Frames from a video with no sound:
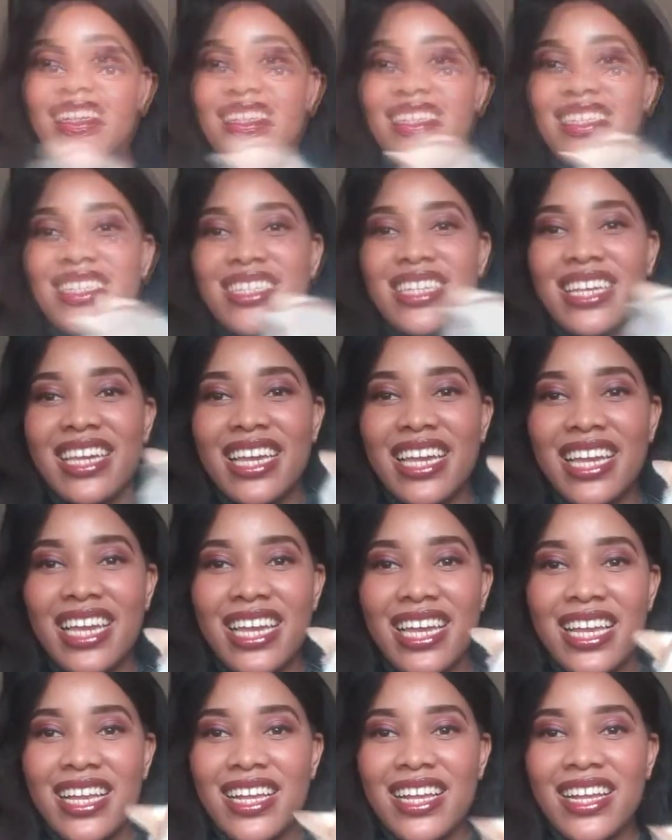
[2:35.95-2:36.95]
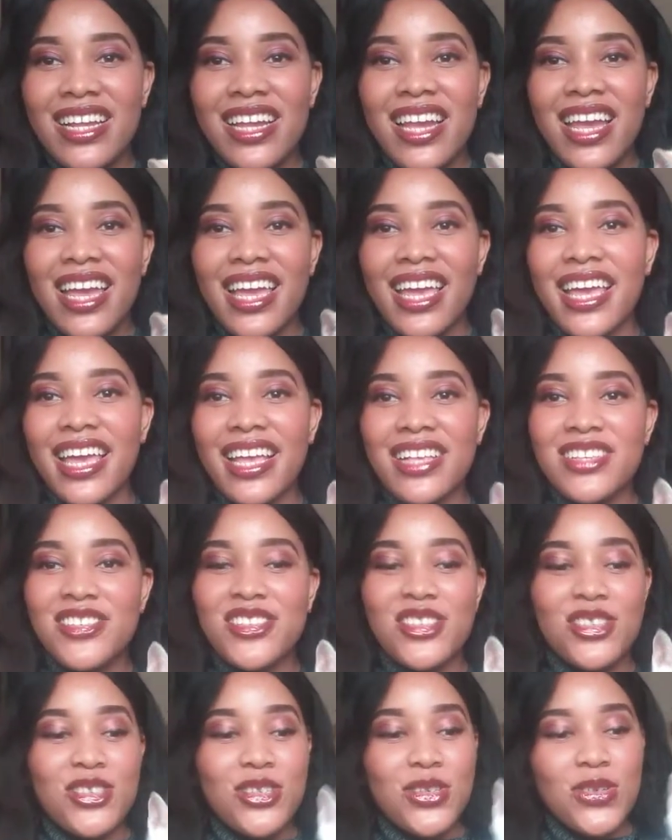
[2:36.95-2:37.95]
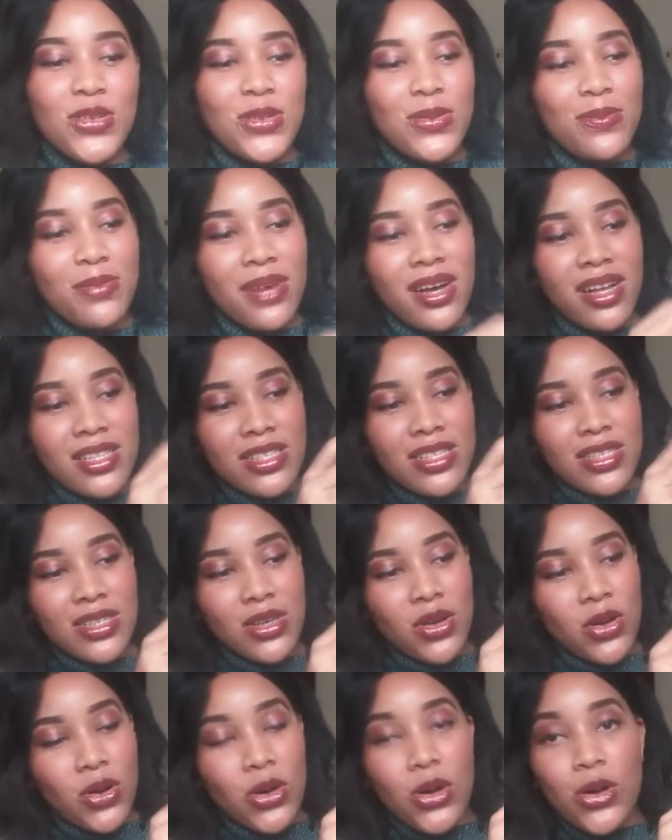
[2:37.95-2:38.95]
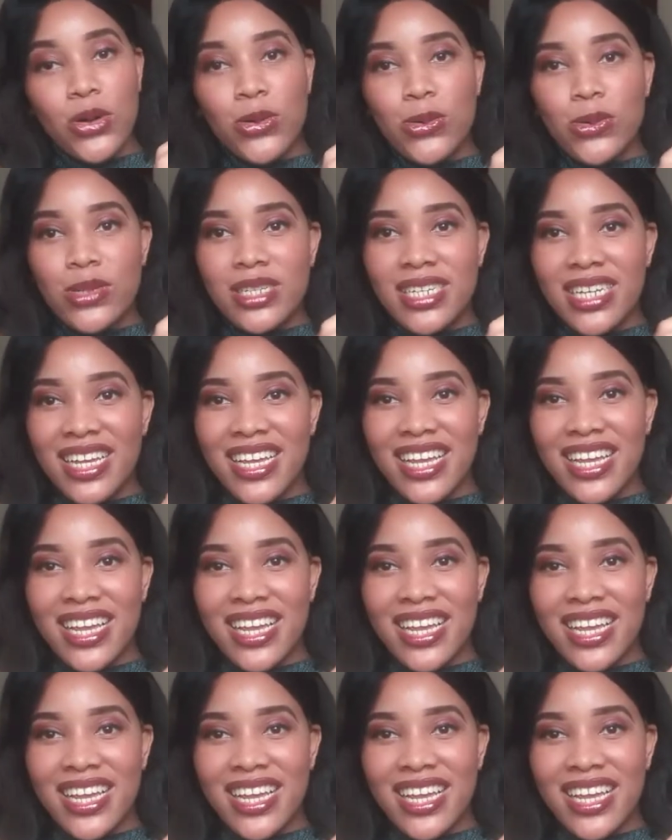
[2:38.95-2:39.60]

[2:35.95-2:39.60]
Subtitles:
She is 2 months old.